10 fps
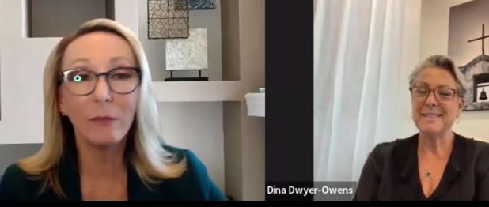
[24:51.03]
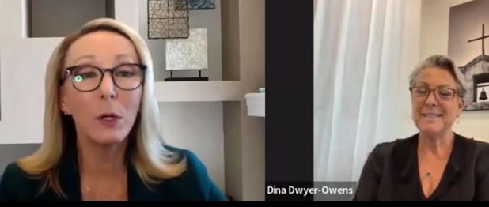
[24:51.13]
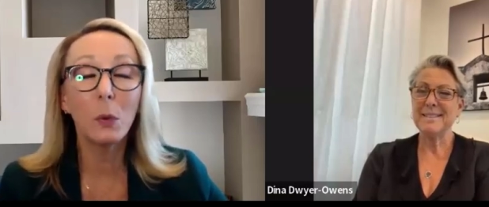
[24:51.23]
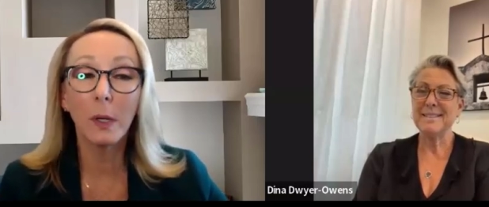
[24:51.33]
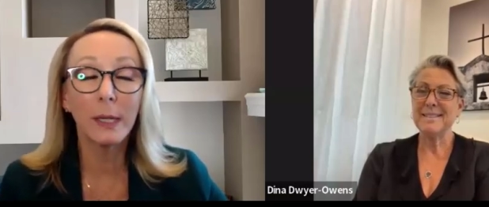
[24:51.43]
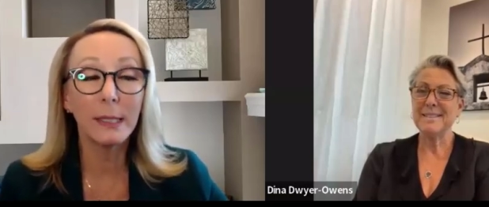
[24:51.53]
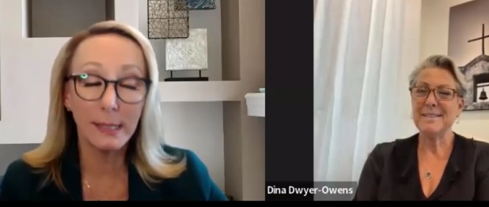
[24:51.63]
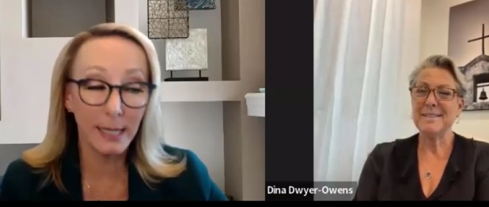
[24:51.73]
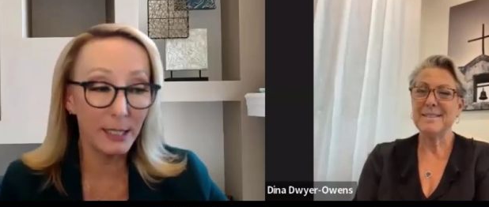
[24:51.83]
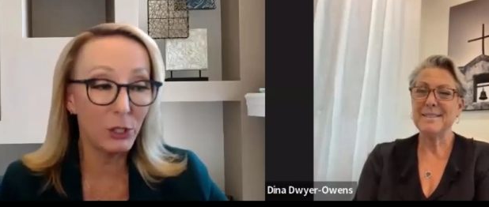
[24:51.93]
Speaker 1: every
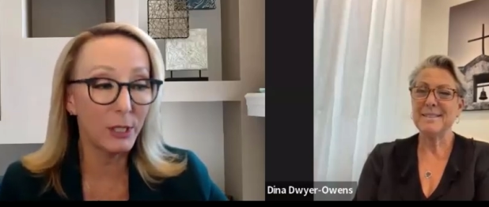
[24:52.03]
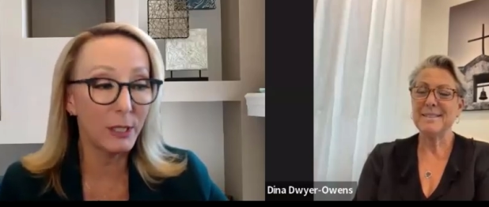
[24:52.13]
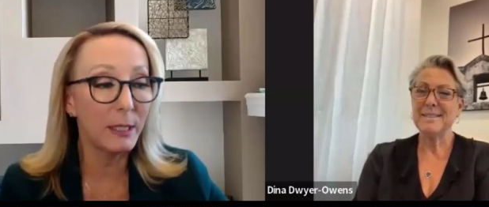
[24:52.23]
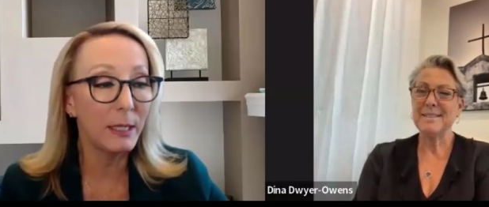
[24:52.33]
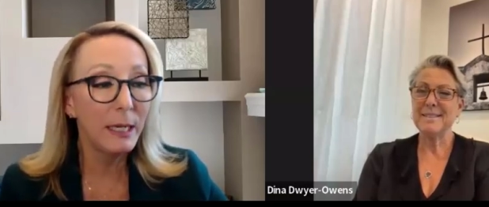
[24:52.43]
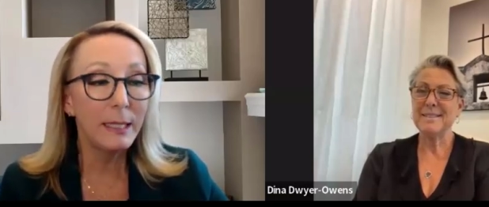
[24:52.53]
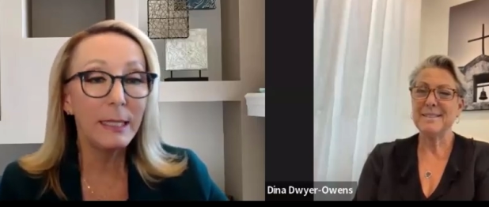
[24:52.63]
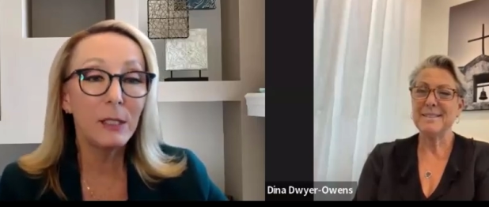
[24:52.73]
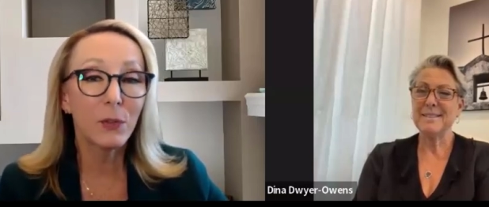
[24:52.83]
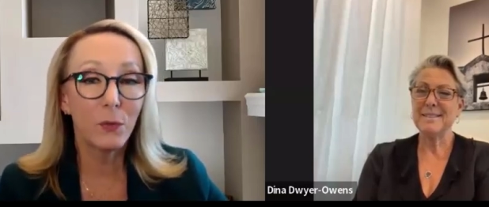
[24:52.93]
organization
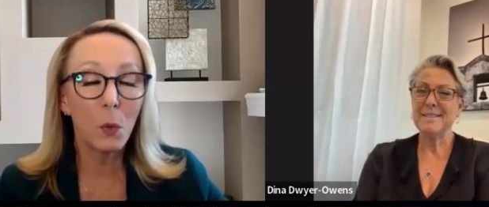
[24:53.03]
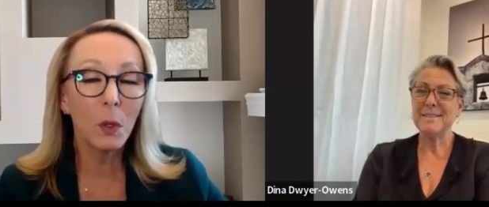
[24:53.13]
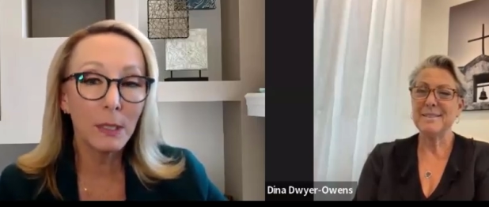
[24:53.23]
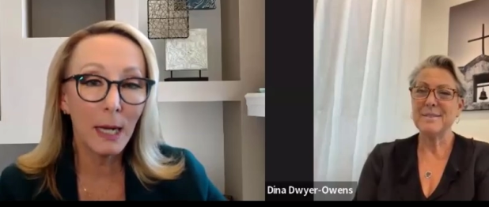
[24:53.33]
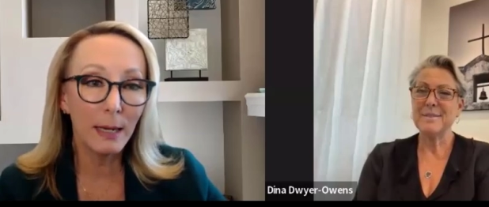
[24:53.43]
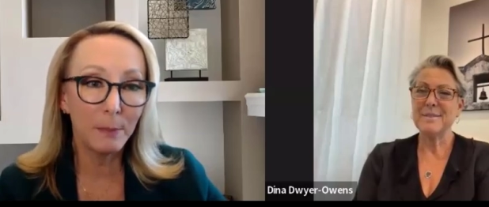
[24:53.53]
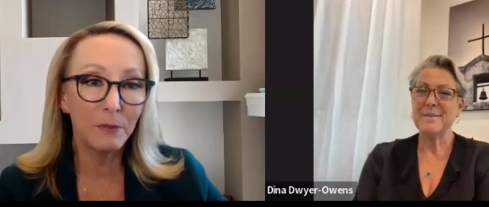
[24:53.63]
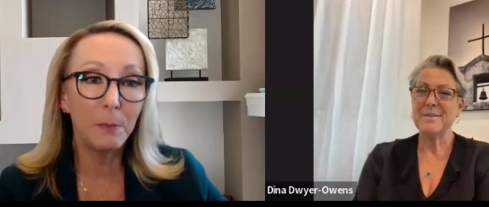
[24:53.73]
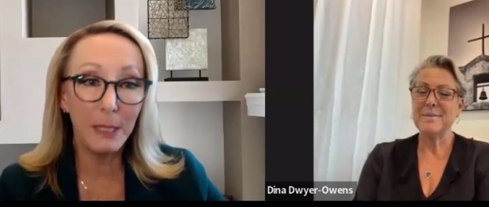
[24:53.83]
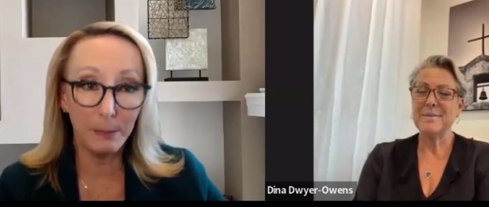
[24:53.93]
needs four
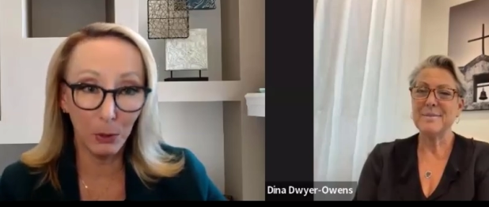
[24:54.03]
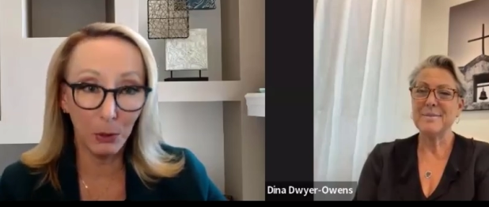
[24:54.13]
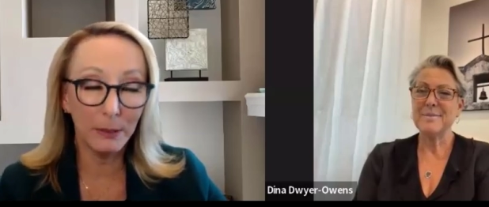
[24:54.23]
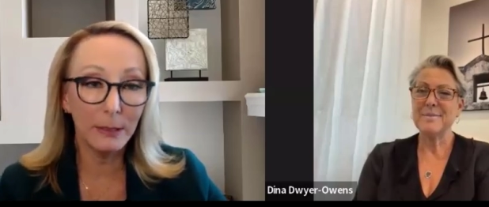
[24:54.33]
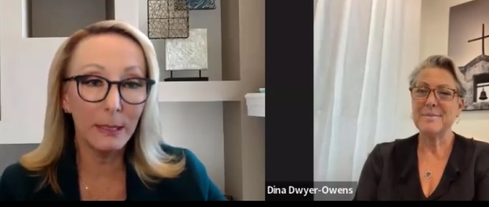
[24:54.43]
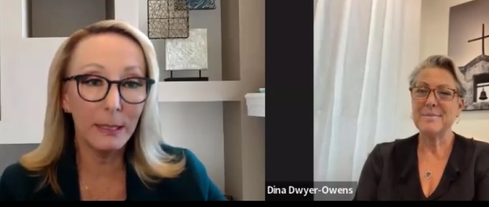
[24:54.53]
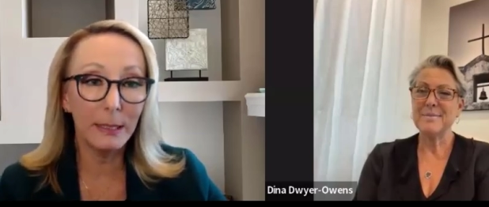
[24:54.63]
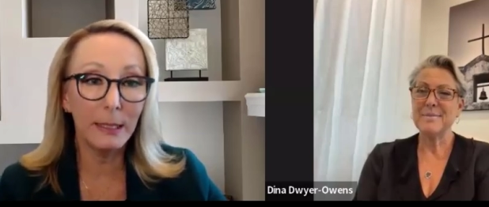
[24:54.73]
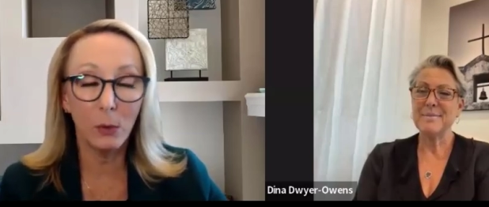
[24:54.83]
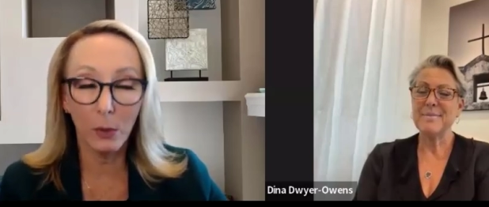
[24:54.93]
type of people
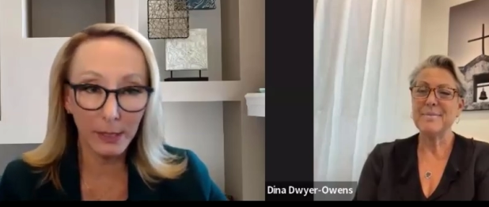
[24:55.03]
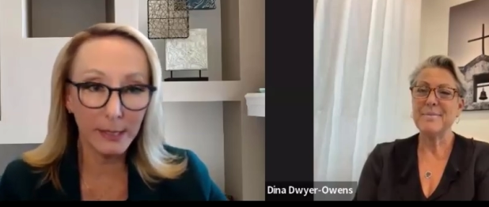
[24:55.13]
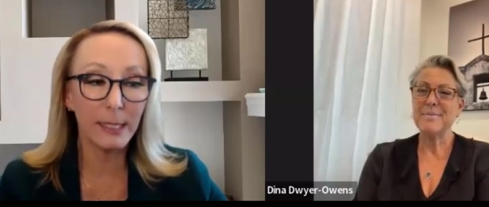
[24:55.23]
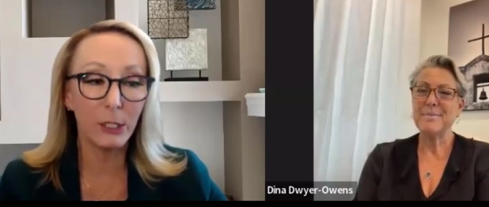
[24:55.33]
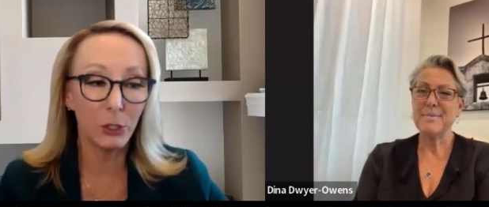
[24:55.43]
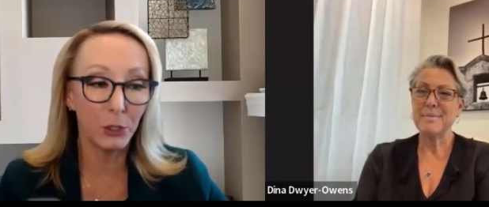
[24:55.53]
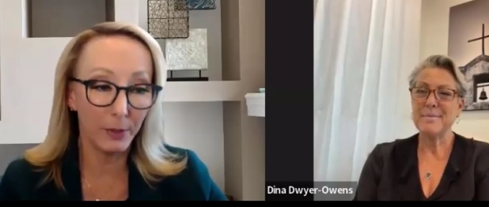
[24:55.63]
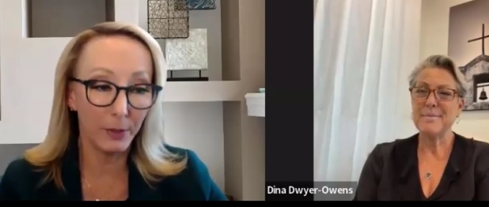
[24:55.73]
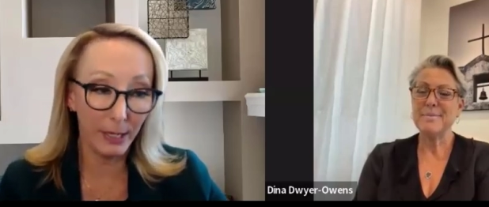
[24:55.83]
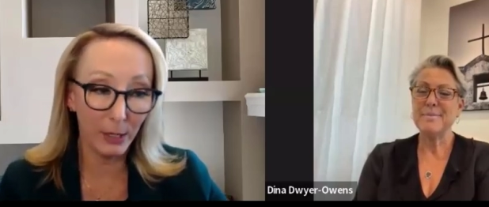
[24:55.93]
in the
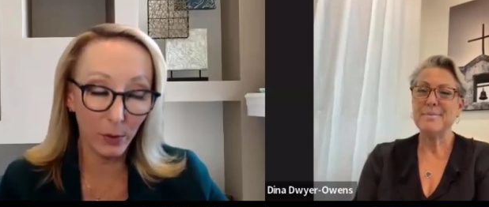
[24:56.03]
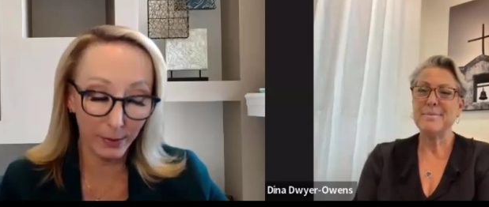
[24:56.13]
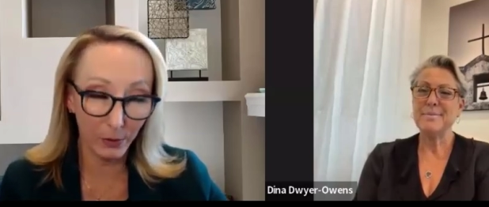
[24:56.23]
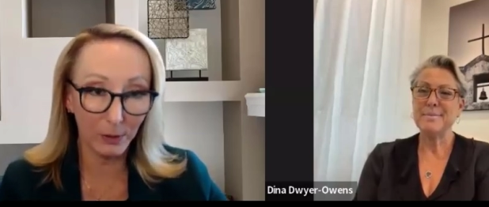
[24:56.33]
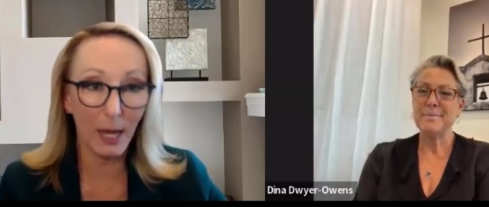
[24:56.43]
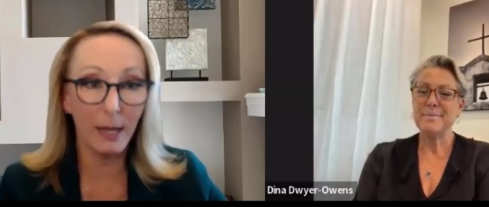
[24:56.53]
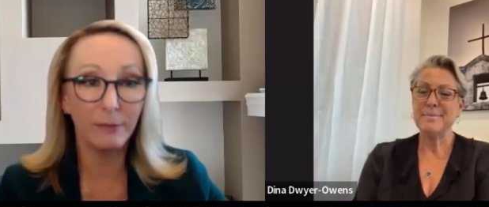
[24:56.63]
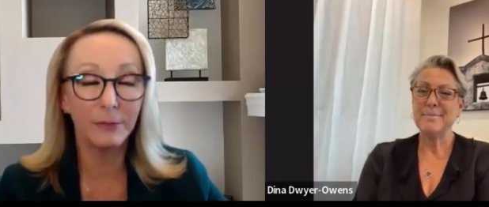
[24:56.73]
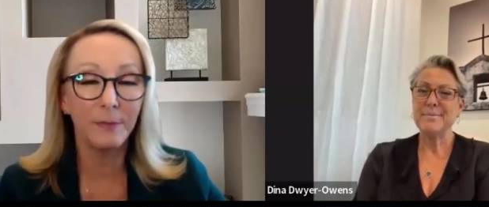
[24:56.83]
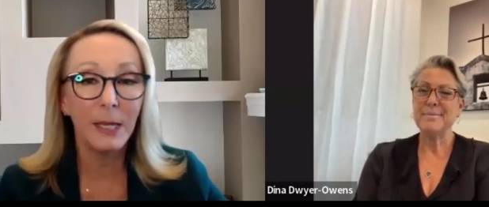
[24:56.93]
organization or in, or in their
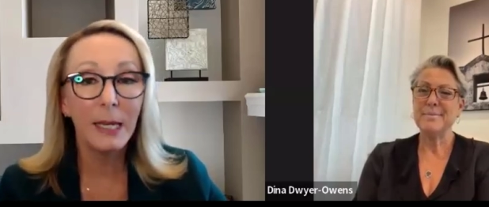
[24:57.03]
life.